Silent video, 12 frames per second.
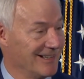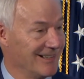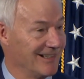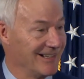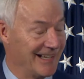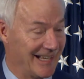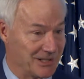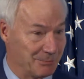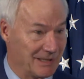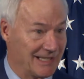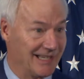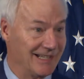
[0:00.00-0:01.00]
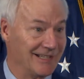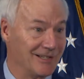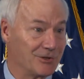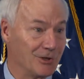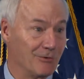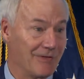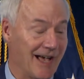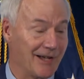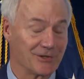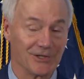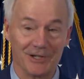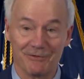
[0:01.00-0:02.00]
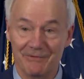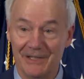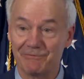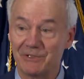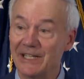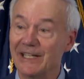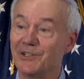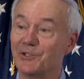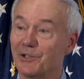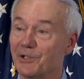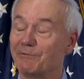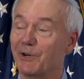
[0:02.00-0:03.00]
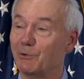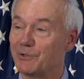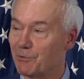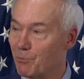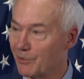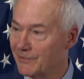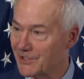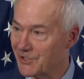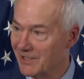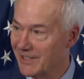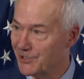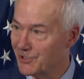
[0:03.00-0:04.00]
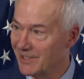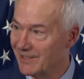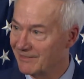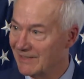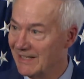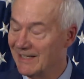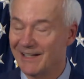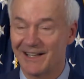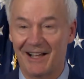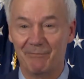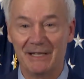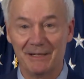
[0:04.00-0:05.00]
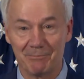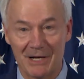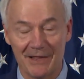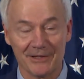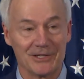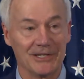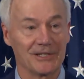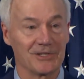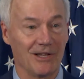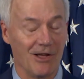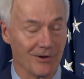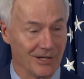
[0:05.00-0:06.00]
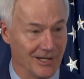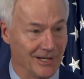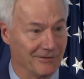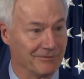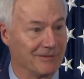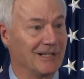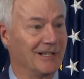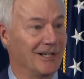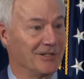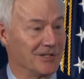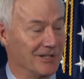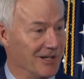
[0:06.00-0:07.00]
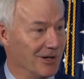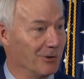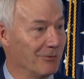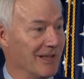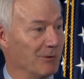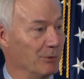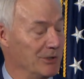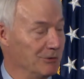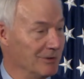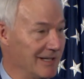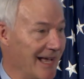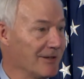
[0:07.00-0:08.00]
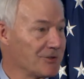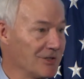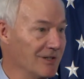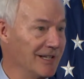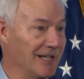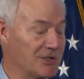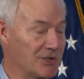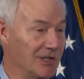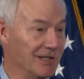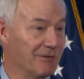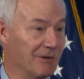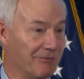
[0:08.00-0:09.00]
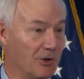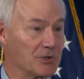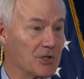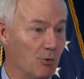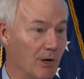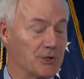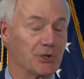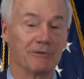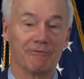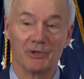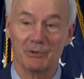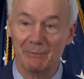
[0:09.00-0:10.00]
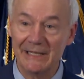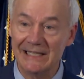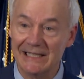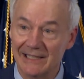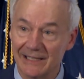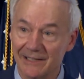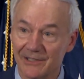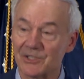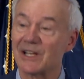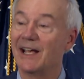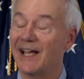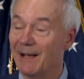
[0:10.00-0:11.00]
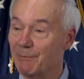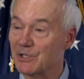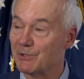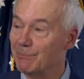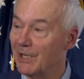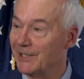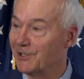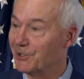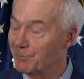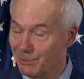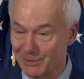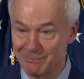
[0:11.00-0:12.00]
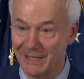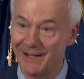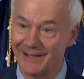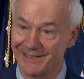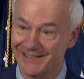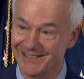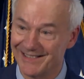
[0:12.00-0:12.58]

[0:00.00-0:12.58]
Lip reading: at the beginning in 2015 to devote toward this initiative. I've been in politics long enough to know that when you announce an initiative, the first question for the media is, how much money are you putting behind it?